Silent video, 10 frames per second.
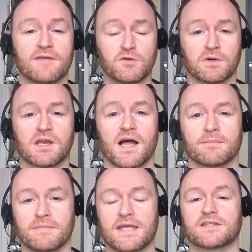if you would
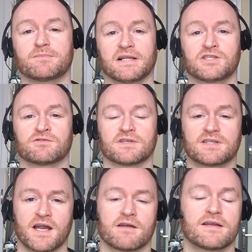like me to build your
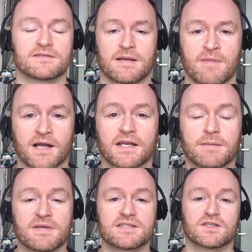entire internet
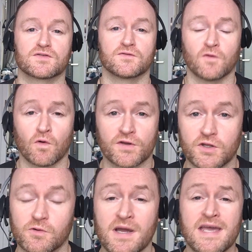marketing business for
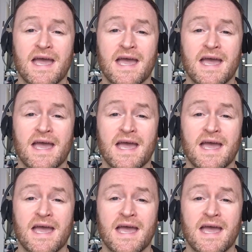you